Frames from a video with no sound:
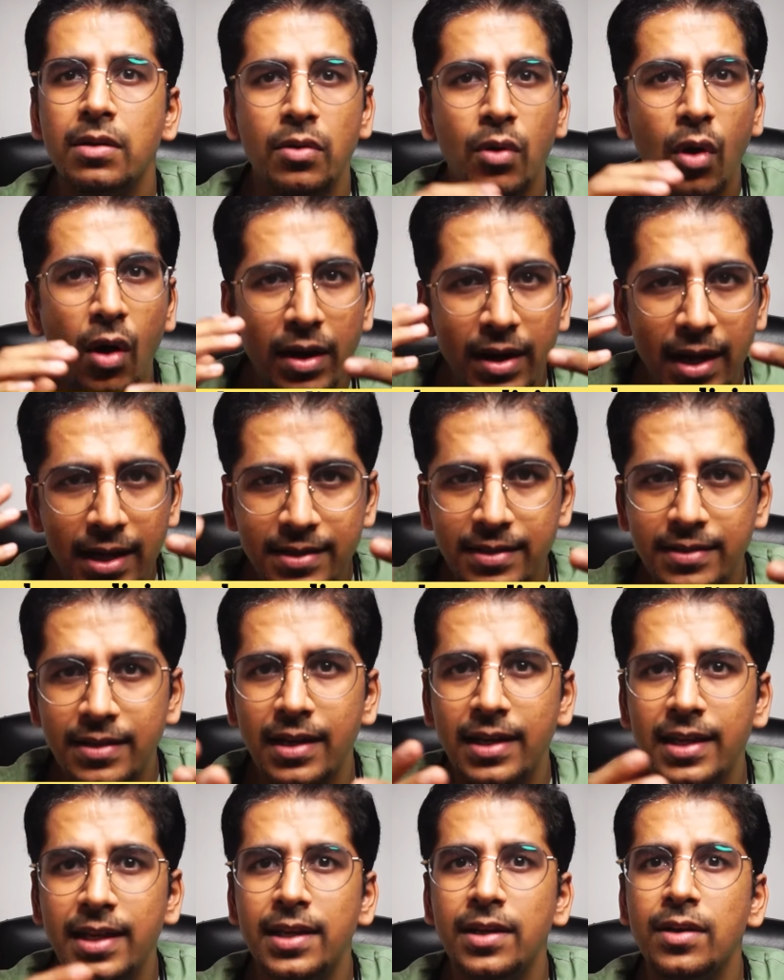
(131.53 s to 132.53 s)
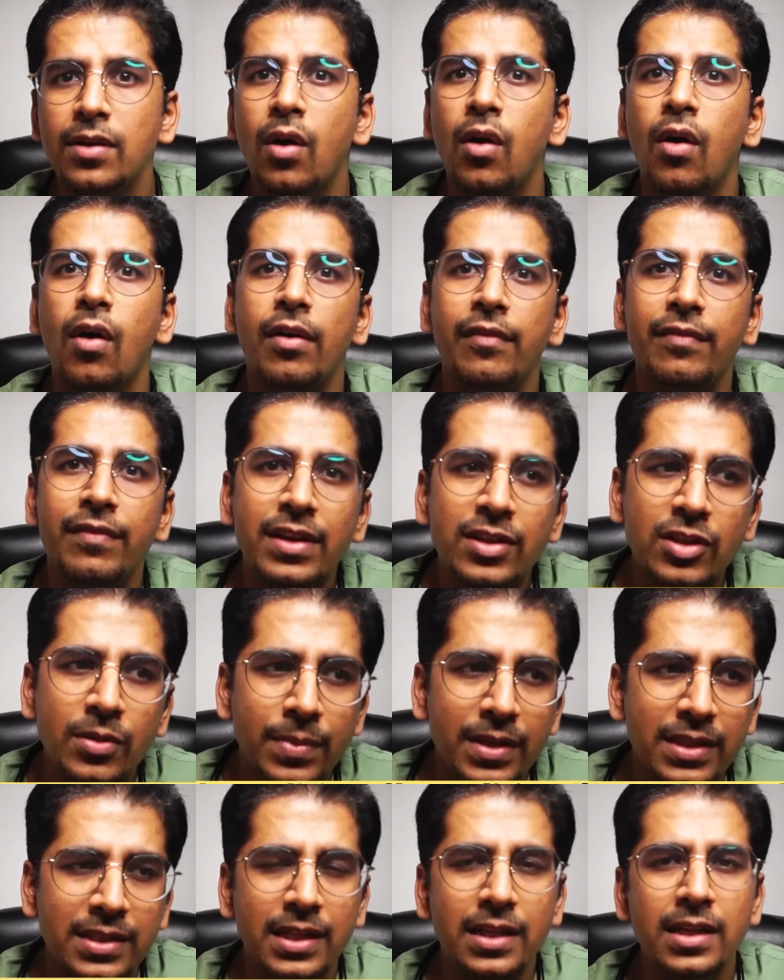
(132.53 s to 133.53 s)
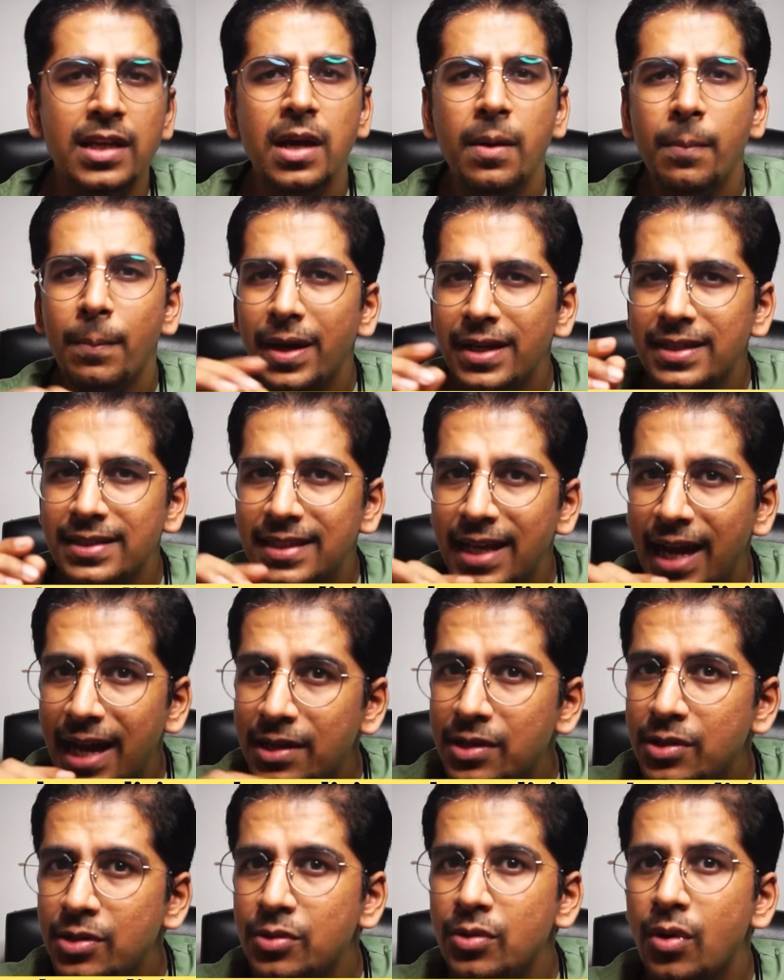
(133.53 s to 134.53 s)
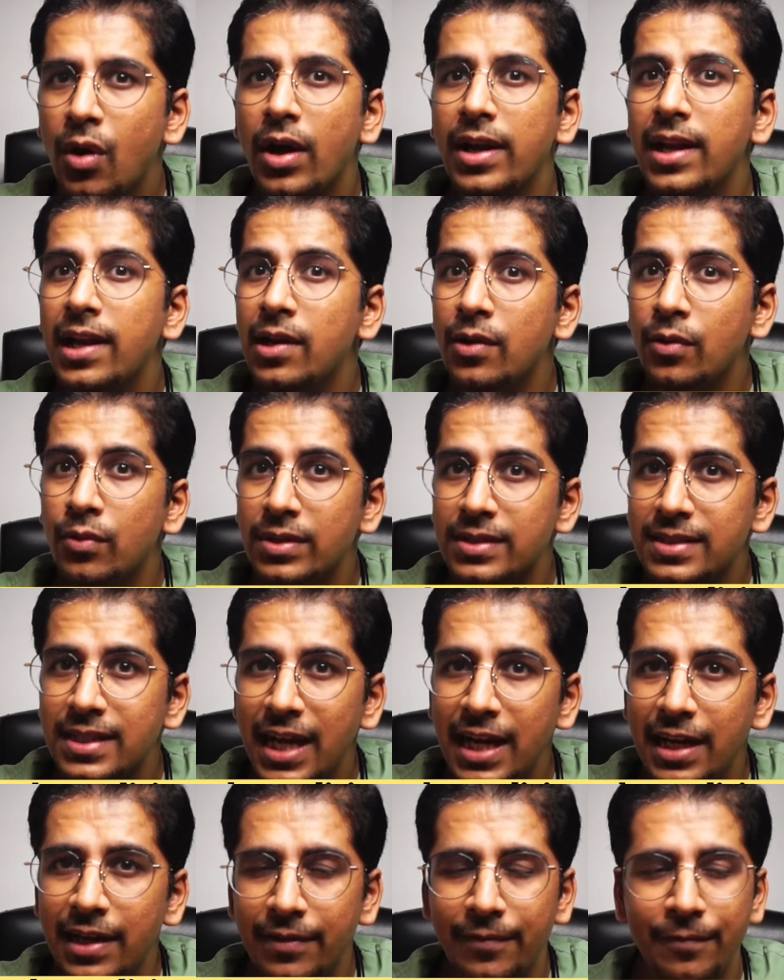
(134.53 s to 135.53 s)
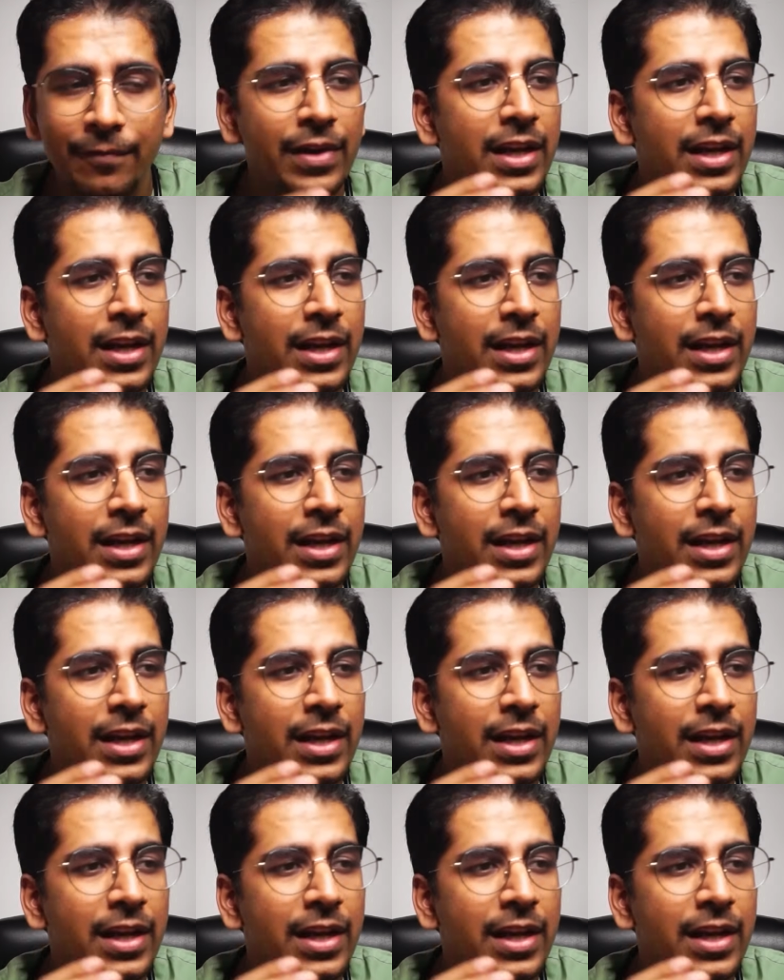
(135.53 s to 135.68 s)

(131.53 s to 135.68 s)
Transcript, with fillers: Noradrenaline or vasopressin, but that too on a lower side.